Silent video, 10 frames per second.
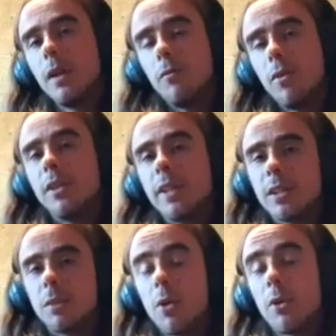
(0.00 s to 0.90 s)
Very
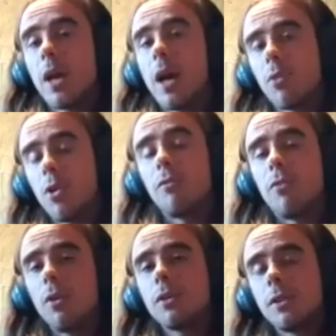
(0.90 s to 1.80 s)
dense podocarp kind of
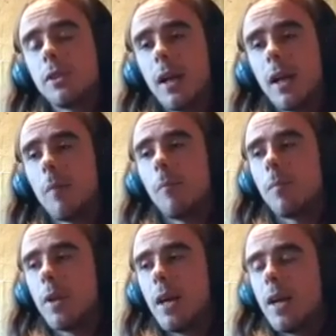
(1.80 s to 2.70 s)
forest.
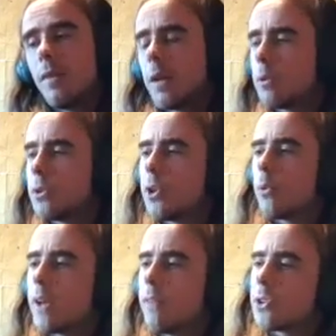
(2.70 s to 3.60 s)
Thing with Te
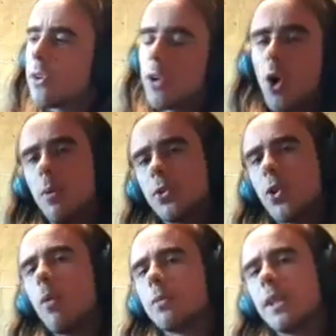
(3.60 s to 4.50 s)
Rewera, there's not a lot of open
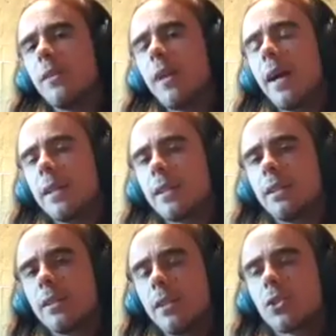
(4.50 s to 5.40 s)
tops either, eh?
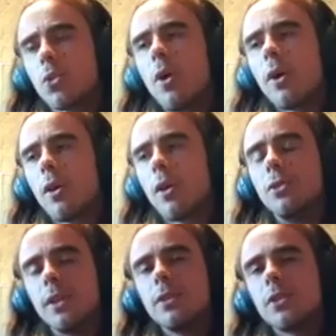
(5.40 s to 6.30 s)
It's quite
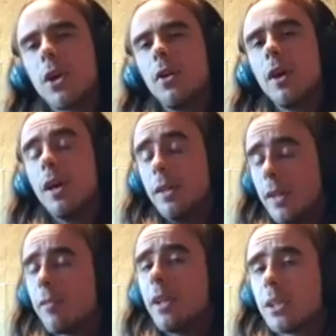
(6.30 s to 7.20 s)
closed in, so
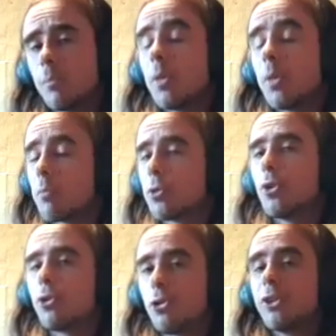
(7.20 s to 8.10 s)
definitely some big
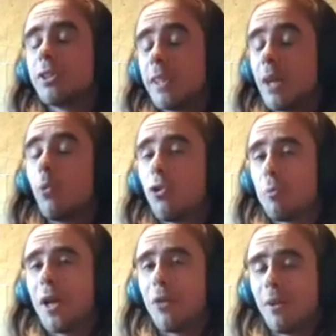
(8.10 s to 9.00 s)
mature trees in there that would have
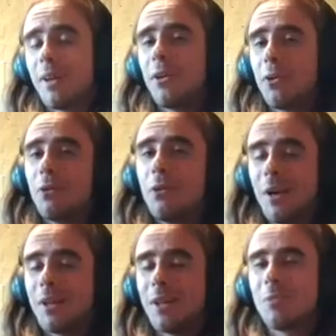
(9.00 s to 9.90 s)
been really good.
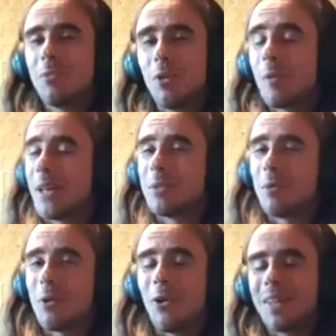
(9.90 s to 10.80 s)
Some Europeans
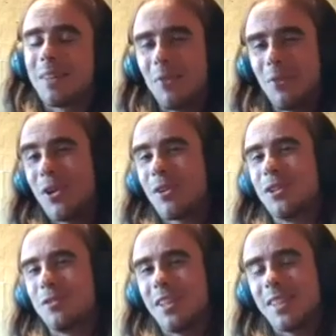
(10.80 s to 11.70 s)
might have liked
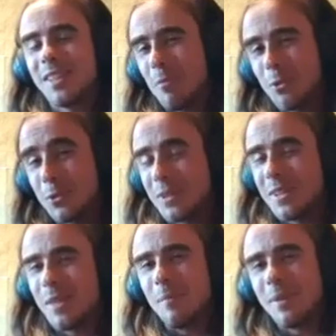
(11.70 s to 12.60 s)
those for their tables or their
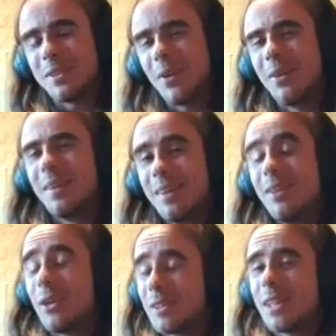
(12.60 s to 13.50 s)
timber, so
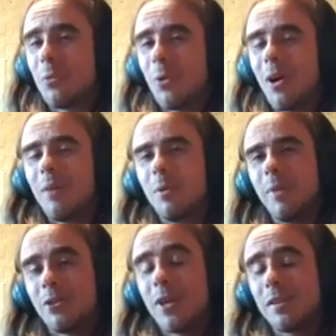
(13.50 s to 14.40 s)
you could see why it would
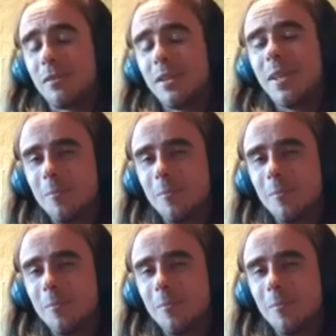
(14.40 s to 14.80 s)
be attractive here.